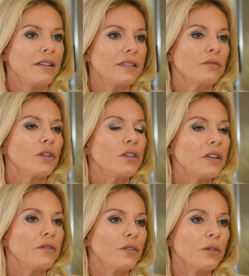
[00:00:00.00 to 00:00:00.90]
And this is what you
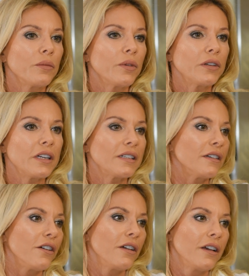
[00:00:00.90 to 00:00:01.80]
need for your own body.
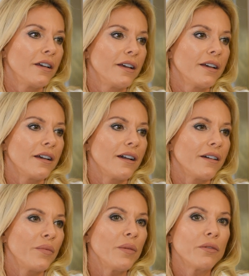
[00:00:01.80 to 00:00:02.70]
So
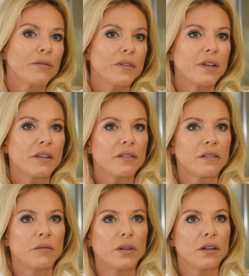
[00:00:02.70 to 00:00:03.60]
people would think it's a
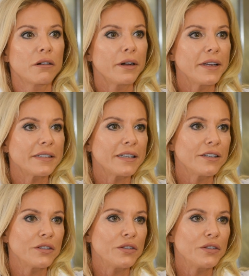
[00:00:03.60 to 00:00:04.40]
little bit crazy to